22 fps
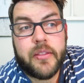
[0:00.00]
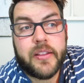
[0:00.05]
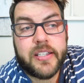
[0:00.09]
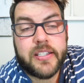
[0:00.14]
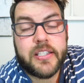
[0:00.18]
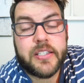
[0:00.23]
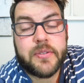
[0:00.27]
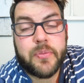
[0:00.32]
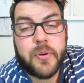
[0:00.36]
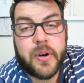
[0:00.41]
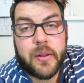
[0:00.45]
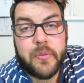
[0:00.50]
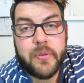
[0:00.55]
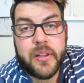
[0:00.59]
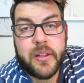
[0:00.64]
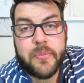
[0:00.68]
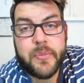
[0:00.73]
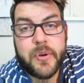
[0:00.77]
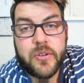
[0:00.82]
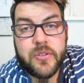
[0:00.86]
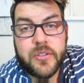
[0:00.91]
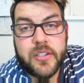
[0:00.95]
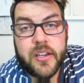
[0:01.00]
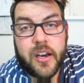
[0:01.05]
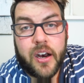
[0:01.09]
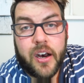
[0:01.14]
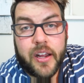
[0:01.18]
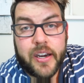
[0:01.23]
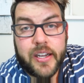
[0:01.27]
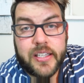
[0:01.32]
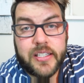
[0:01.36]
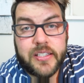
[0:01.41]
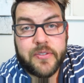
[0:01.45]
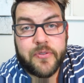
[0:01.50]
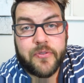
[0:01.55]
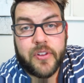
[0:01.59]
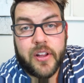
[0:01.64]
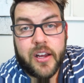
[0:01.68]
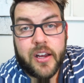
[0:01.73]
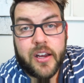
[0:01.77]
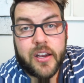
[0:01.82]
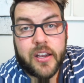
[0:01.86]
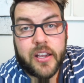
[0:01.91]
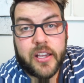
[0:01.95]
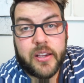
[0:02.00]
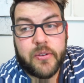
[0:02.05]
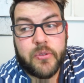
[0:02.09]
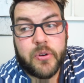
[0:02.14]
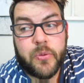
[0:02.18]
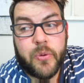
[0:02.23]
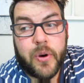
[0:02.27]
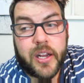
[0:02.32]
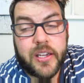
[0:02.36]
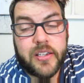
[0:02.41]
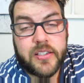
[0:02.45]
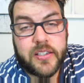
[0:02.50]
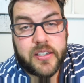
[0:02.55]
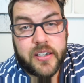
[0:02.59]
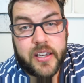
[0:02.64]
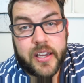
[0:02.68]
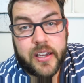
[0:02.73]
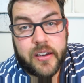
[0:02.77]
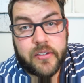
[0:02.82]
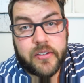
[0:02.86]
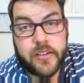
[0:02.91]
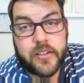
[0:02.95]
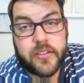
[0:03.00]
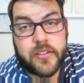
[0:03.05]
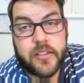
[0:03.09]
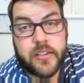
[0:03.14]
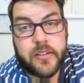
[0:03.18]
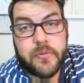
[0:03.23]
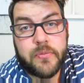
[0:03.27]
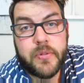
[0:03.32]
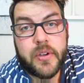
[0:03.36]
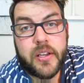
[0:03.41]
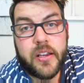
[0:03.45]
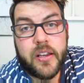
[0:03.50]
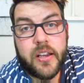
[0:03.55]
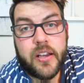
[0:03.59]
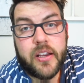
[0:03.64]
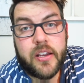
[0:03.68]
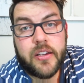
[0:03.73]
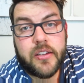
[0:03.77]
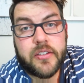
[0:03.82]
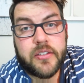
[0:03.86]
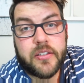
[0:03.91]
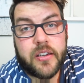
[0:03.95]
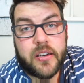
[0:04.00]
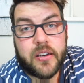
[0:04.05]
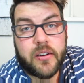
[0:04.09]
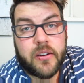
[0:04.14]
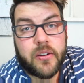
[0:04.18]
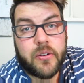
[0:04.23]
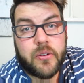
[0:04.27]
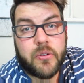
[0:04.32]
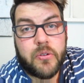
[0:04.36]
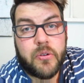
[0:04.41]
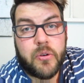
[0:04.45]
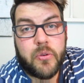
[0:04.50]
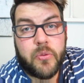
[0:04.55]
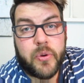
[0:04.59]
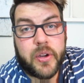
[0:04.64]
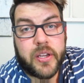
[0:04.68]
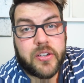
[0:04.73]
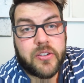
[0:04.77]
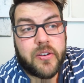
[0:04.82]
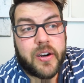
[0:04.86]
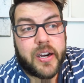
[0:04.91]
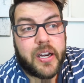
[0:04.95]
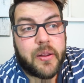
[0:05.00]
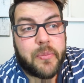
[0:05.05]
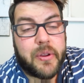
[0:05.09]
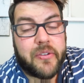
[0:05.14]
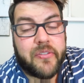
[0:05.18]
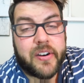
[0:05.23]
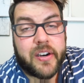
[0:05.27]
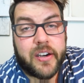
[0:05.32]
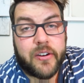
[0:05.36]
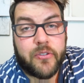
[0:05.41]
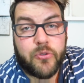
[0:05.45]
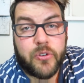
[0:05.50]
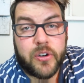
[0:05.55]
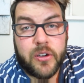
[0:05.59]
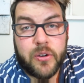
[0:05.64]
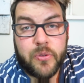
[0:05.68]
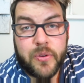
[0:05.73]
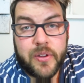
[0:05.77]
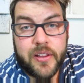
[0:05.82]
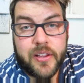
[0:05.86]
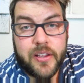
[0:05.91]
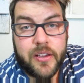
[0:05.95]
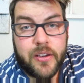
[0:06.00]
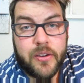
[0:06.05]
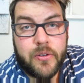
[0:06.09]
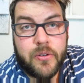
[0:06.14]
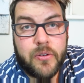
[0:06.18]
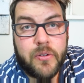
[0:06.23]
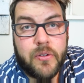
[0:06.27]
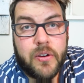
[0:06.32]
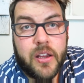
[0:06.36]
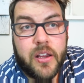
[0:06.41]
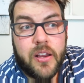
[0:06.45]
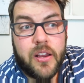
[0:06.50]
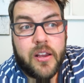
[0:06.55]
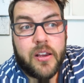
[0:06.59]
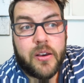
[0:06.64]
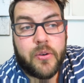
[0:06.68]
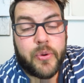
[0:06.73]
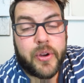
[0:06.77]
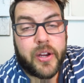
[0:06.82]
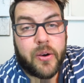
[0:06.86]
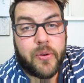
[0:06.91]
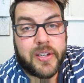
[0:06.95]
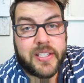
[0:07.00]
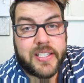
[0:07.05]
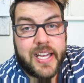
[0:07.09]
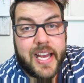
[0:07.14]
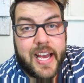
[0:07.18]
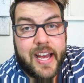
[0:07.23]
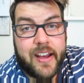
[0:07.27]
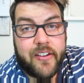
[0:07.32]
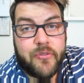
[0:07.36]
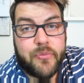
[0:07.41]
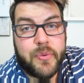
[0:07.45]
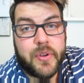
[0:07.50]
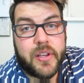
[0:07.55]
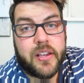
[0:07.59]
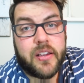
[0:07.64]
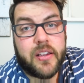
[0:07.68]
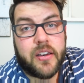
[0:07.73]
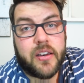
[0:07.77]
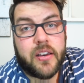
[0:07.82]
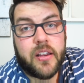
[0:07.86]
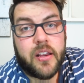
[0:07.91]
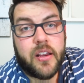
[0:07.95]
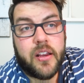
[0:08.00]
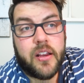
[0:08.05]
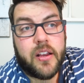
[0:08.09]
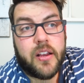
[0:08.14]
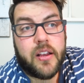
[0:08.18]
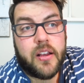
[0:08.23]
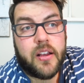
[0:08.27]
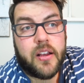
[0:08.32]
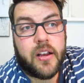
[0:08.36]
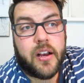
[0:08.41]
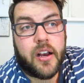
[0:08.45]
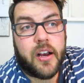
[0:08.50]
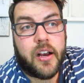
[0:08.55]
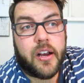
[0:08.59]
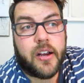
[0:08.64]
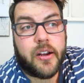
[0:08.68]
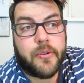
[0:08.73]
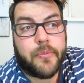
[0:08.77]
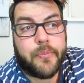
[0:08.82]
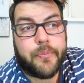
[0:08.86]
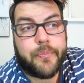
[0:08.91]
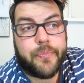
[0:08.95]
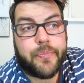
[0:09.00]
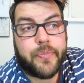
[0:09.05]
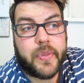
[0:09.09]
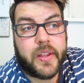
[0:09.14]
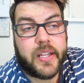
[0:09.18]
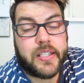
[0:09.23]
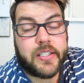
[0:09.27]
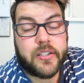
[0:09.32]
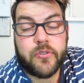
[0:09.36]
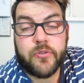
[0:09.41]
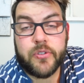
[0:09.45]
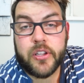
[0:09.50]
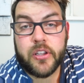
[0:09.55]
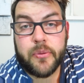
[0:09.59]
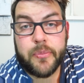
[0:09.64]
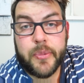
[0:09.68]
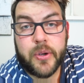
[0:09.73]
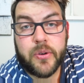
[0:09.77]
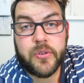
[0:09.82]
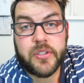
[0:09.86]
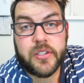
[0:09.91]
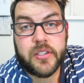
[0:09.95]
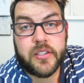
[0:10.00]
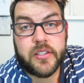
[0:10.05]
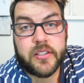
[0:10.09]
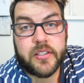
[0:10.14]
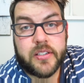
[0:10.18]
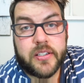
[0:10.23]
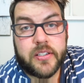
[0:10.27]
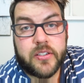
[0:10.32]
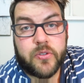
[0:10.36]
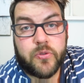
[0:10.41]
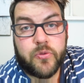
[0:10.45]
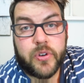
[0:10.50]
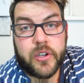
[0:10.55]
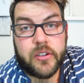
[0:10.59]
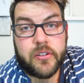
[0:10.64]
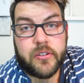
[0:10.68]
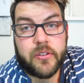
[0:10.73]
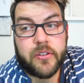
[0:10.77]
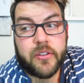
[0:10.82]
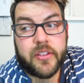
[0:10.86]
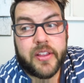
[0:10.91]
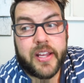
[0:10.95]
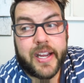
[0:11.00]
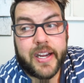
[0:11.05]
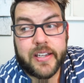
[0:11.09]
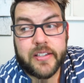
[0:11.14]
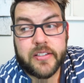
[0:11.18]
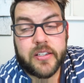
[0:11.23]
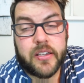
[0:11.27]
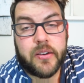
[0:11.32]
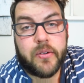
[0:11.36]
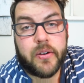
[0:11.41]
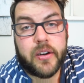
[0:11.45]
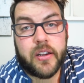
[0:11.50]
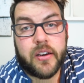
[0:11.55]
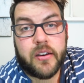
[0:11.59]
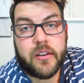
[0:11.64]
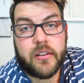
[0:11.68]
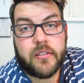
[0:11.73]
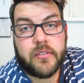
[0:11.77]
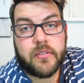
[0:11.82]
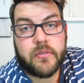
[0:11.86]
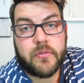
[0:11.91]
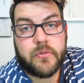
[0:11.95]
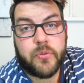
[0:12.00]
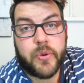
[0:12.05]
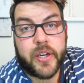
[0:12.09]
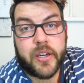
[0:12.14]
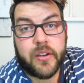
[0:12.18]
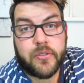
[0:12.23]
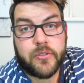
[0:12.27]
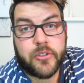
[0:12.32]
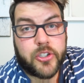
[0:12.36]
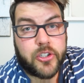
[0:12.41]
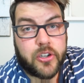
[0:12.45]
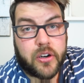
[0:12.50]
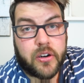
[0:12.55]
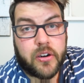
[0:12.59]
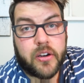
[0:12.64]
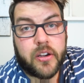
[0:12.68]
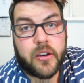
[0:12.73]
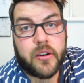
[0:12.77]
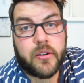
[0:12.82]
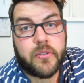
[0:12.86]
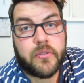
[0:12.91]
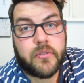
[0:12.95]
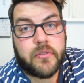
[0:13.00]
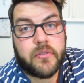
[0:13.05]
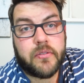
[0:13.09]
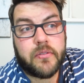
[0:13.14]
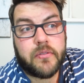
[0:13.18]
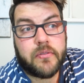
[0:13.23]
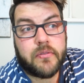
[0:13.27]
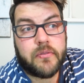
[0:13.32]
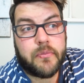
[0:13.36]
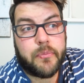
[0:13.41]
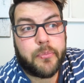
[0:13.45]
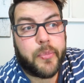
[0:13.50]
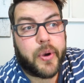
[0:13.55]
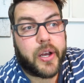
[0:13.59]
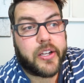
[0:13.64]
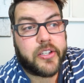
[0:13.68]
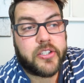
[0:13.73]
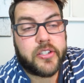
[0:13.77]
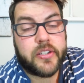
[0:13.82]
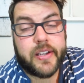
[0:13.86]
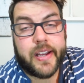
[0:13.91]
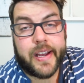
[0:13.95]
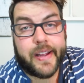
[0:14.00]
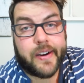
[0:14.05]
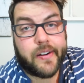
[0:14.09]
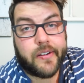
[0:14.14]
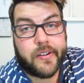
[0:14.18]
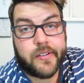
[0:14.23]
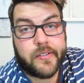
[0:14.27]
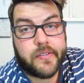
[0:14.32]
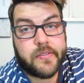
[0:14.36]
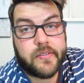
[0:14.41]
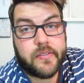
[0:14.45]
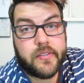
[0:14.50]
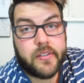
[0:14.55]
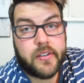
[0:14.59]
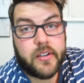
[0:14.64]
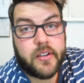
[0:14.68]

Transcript: this is probably the most honest vlog you will watch today on YouTube. So we try to be very real with you. We always have been. These are real emotions. These are real things going on. We don't sugarcoat much at all.